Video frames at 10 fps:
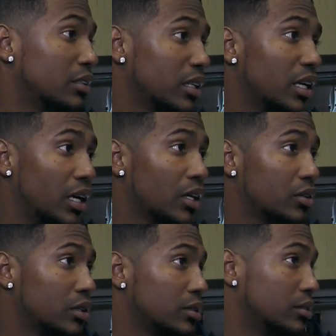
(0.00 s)
Yeah, I
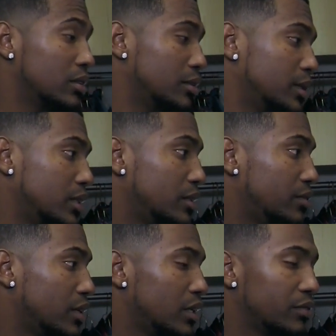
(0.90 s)
could have. I mean,
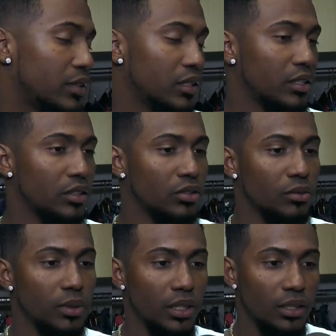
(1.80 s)
if, yeah, if I needed
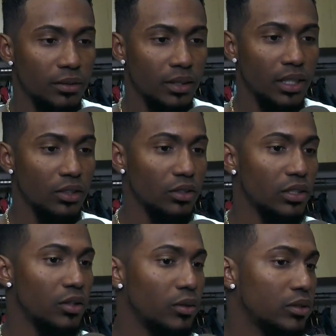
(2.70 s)
to, but uh, I know
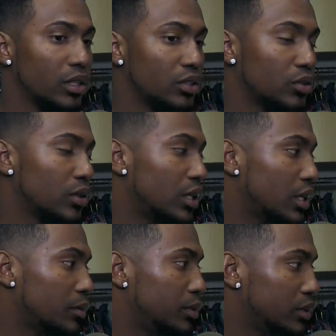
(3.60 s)
that I was I threw a
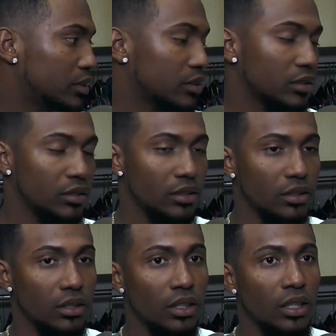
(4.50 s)
lot of pitches and uh,
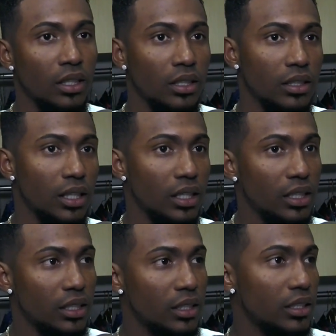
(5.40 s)
that
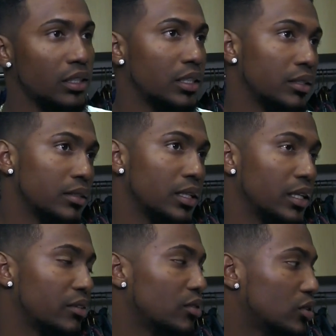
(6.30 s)
inning and uh, I
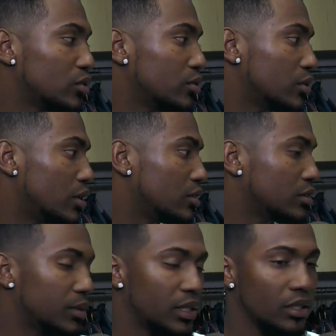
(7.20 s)
give up two
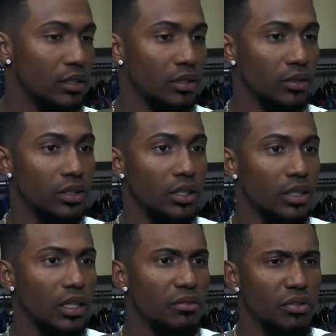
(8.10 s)
runs. But other
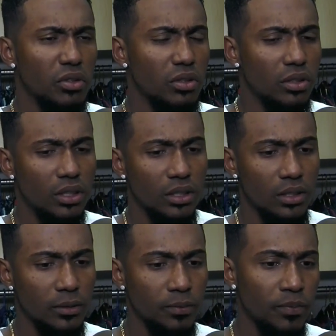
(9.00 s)
than that, I feel good. And
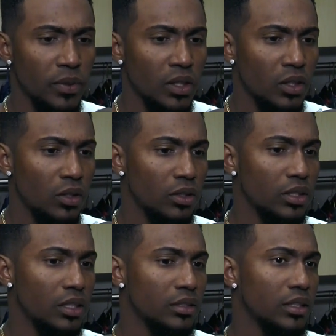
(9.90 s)
uh, other
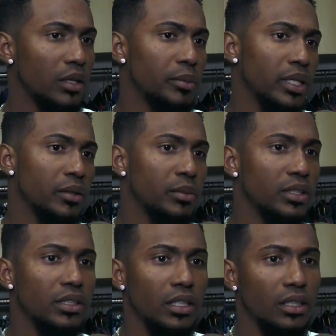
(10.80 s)
than I make a
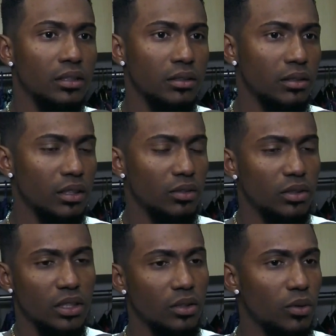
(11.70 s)
mistake, I
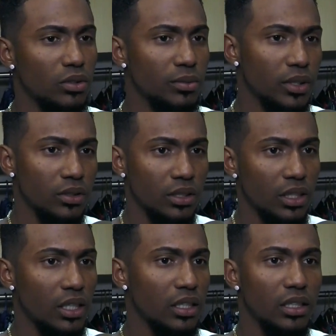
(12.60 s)
don't think it was because I
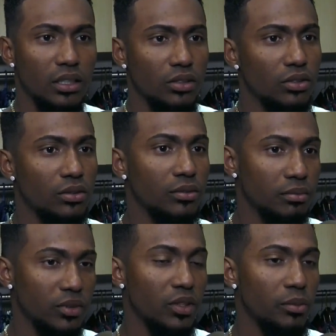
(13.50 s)
got hit. I just
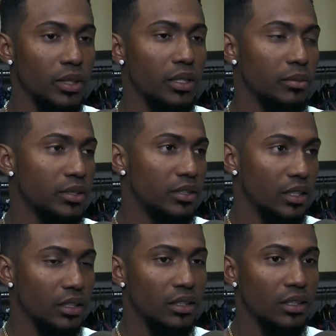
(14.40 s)
you know make a
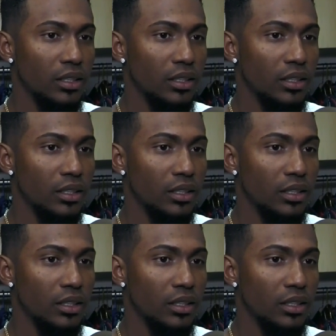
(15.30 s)
mistake.